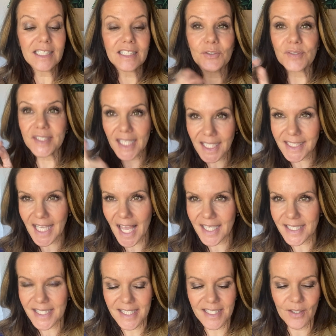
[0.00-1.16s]
You say
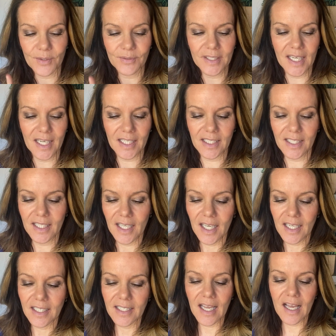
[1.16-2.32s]
yes. Okay.
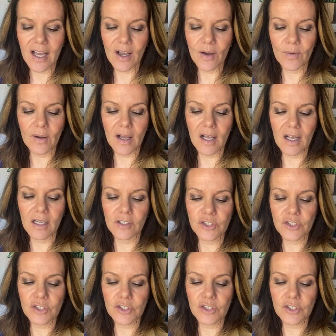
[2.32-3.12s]
Now,